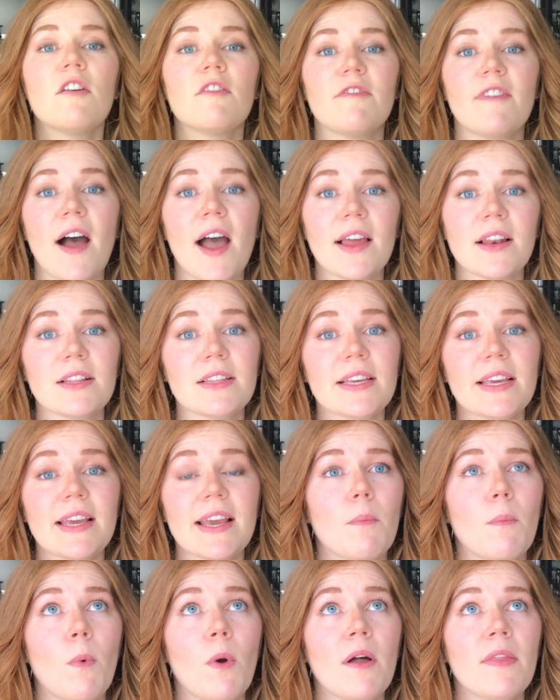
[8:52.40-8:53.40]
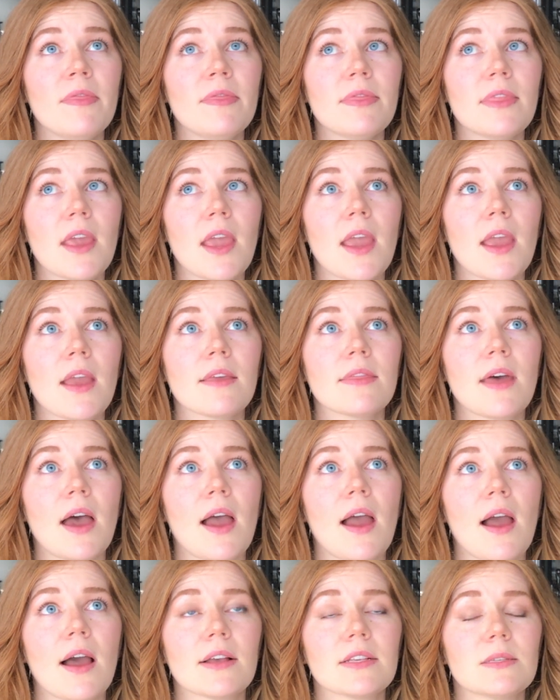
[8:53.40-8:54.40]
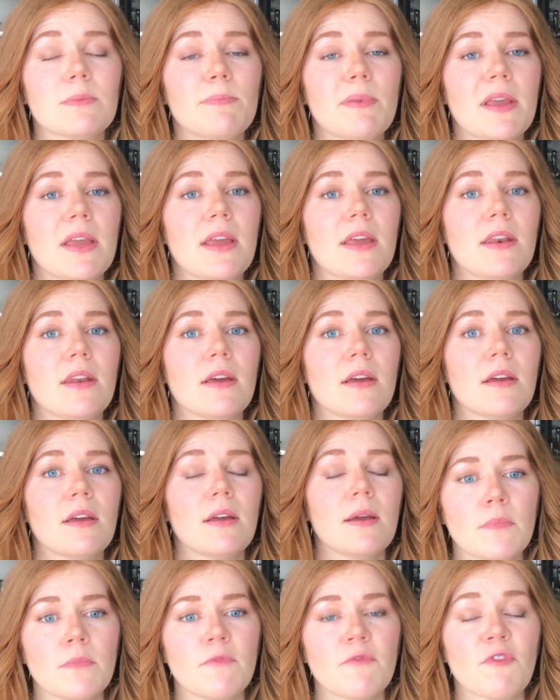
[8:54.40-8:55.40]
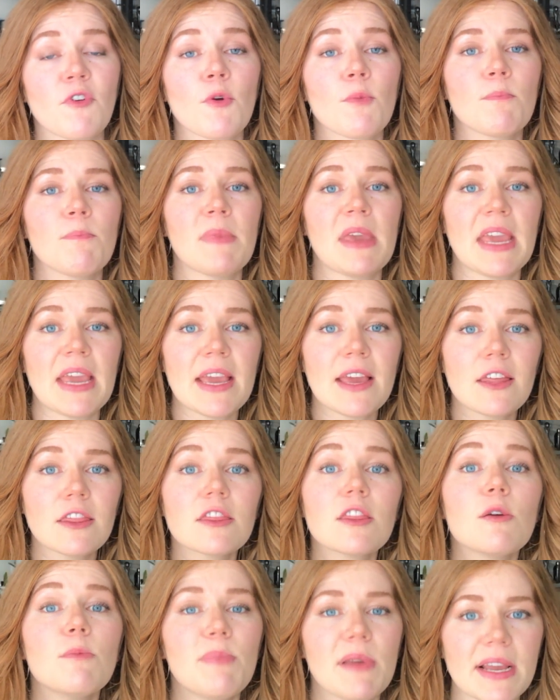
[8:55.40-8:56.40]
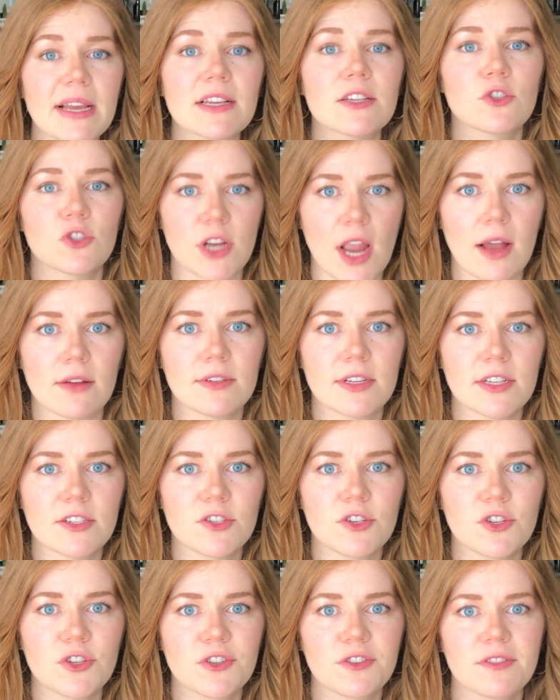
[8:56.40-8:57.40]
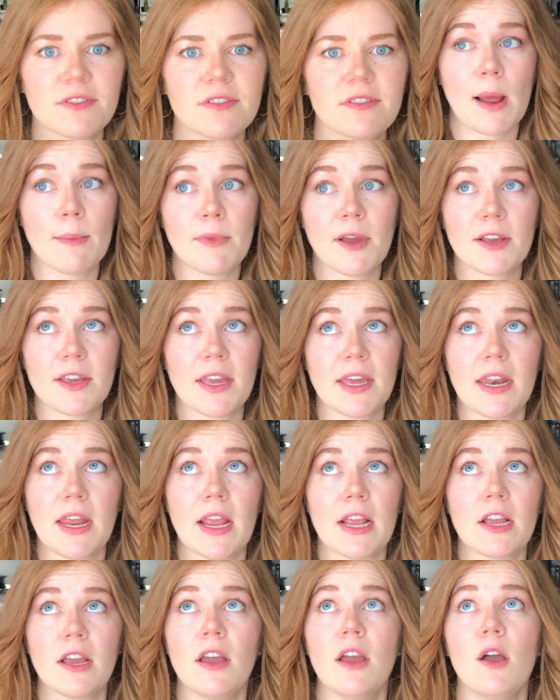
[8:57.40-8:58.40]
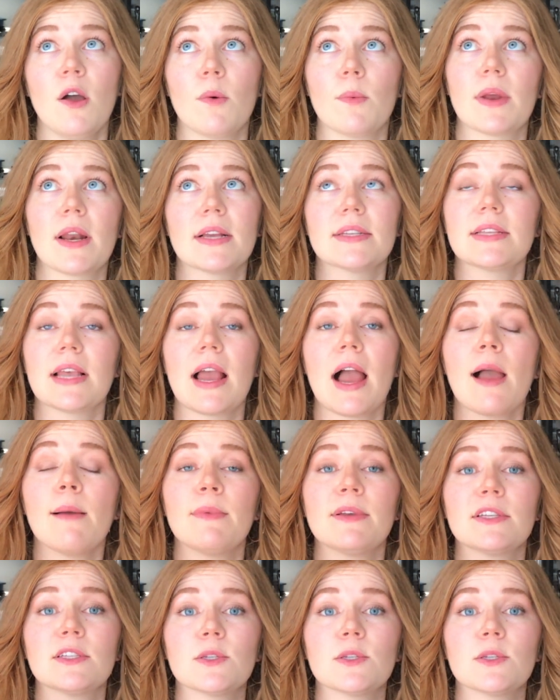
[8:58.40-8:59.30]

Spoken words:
Finally, one thing that has been, for me, the biggest challenge. I'm not kidding when I say I'm a